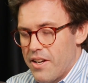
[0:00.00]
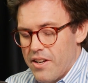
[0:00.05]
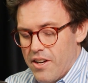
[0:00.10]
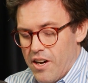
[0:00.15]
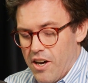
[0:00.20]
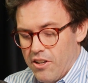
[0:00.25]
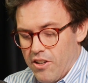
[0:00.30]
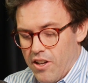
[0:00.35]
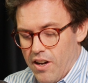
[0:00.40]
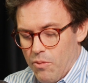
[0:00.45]

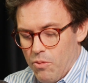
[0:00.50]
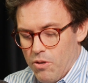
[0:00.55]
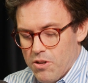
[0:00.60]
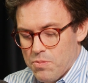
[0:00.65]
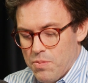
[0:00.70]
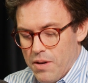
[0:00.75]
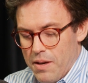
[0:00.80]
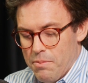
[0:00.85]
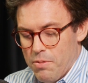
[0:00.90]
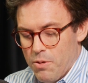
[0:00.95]
unlike what's
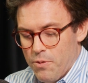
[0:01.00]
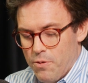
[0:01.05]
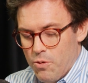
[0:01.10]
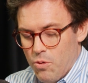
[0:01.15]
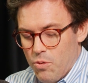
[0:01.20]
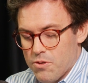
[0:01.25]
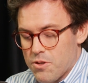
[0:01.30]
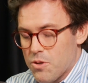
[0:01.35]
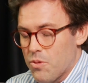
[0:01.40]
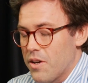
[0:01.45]
being put
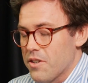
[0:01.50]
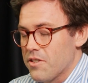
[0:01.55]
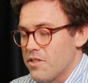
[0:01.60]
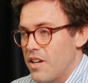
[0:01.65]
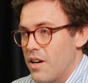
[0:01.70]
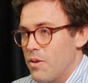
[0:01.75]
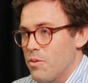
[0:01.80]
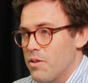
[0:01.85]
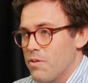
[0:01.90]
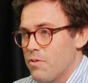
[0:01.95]
forward to us
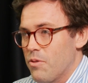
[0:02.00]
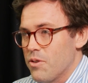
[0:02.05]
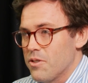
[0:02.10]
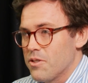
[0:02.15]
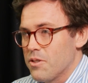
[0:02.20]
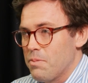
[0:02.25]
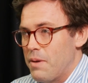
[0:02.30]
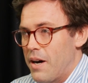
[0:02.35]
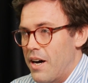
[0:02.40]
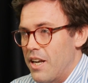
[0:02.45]
now with the Voice
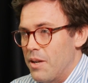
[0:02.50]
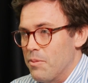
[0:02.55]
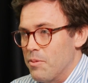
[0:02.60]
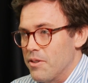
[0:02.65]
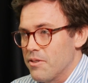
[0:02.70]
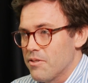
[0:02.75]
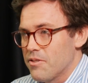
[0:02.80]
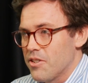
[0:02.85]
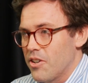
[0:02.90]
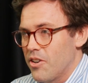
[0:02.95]
to
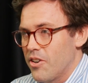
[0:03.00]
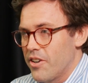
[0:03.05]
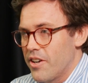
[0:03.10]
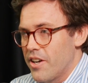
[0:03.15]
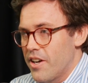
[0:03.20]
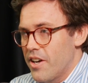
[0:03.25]
Parliament. So,